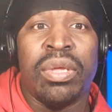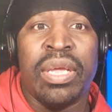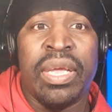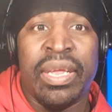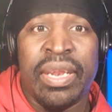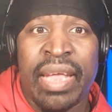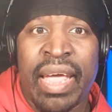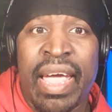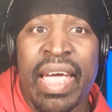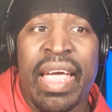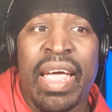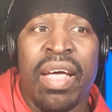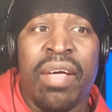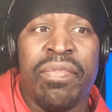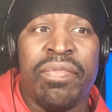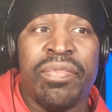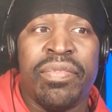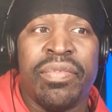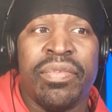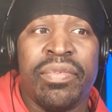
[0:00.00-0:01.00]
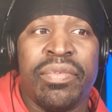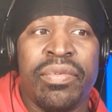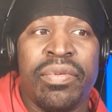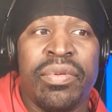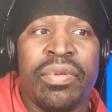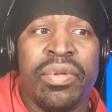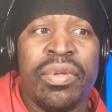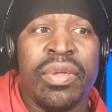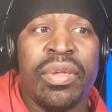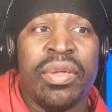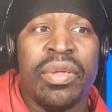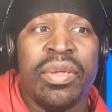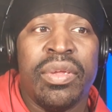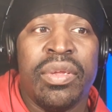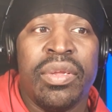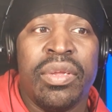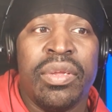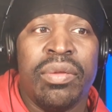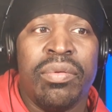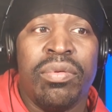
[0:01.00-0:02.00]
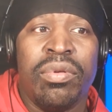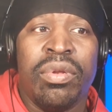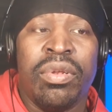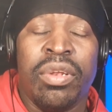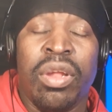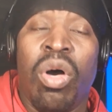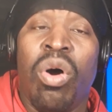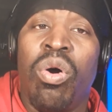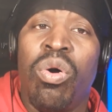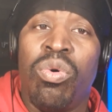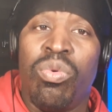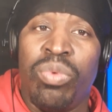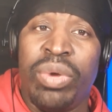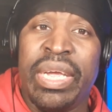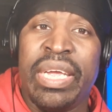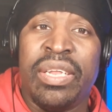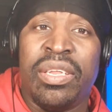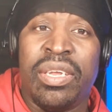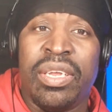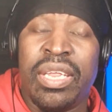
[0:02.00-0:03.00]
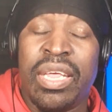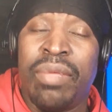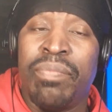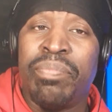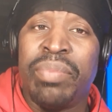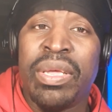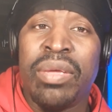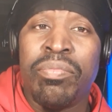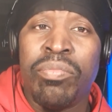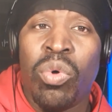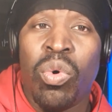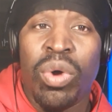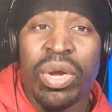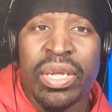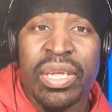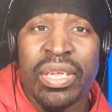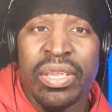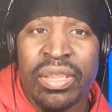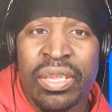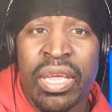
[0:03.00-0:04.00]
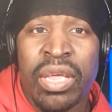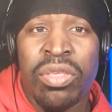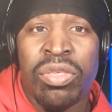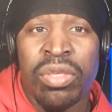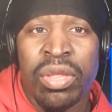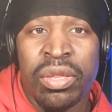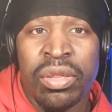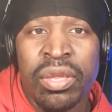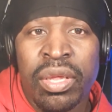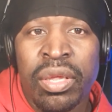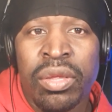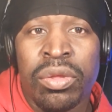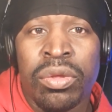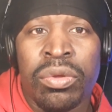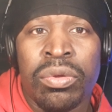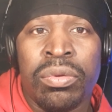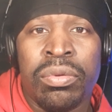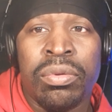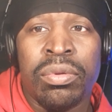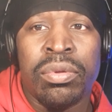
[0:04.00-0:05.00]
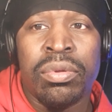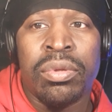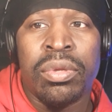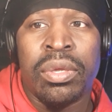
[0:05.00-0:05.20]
and have long-winded and be more conditioned than you.